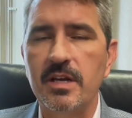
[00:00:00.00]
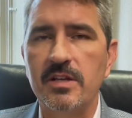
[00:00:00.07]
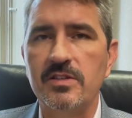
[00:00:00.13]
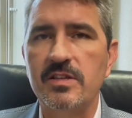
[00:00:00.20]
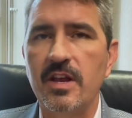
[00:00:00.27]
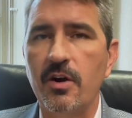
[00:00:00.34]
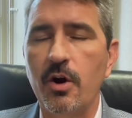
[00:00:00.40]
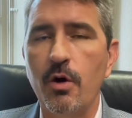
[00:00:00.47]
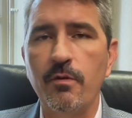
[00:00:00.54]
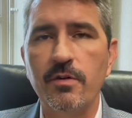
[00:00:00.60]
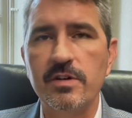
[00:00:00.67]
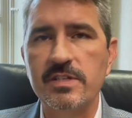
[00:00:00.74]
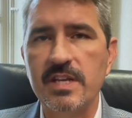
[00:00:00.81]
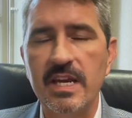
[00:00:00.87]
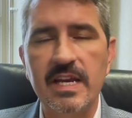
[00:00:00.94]
if they're
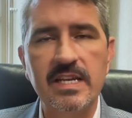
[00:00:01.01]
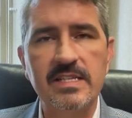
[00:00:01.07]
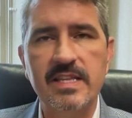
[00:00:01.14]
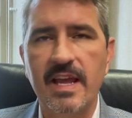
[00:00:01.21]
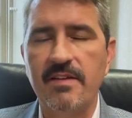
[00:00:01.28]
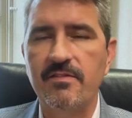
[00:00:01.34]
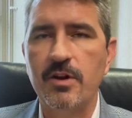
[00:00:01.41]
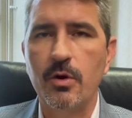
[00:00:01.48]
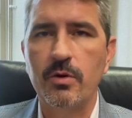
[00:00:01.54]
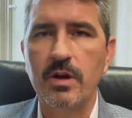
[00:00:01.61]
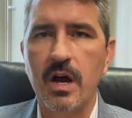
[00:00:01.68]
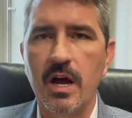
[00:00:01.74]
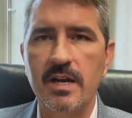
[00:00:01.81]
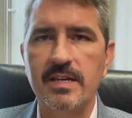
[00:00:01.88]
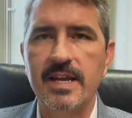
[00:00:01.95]
overseas and they have no
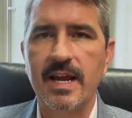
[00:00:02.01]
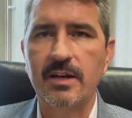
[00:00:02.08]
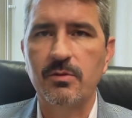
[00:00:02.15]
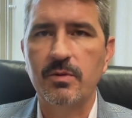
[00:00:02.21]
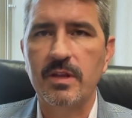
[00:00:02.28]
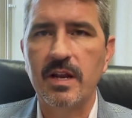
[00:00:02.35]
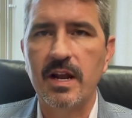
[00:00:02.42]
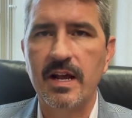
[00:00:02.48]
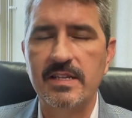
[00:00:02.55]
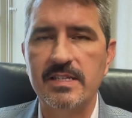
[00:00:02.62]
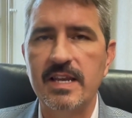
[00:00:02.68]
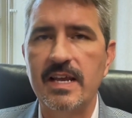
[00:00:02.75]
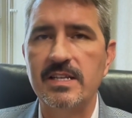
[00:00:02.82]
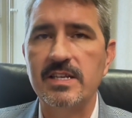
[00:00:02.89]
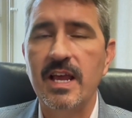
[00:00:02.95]
contact with the United
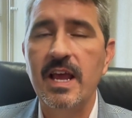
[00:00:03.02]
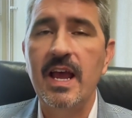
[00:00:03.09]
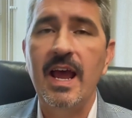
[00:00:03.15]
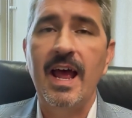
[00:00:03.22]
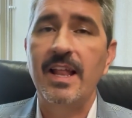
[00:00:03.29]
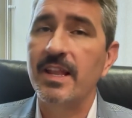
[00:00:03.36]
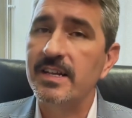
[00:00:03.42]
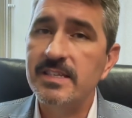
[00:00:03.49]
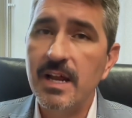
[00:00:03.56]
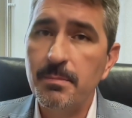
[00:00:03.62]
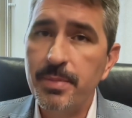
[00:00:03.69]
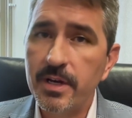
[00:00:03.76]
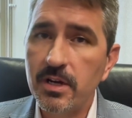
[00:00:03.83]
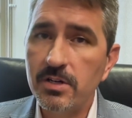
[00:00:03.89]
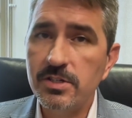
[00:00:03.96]
States. And let's
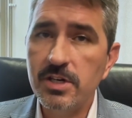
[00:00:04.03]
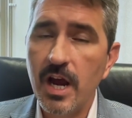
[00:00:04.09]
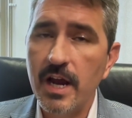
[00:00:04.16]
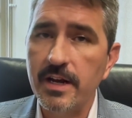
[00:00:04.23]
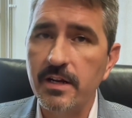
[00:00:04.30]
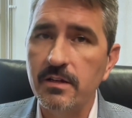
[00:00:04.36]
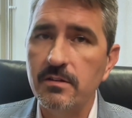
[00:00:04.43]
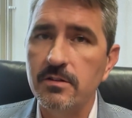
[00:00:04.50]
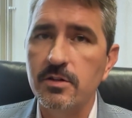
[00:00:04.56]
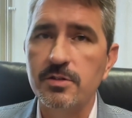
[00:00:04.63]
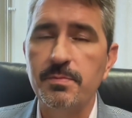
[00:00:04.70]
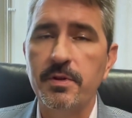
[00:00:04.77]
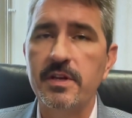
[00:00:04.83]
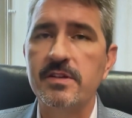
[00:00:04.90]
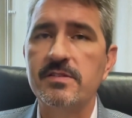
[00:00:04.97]
not pick on China. There's
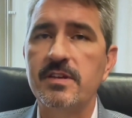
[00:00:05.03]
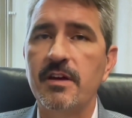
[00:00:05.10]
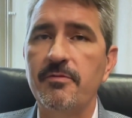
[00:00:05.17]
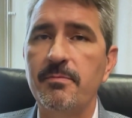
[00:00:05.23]
plenty of stuff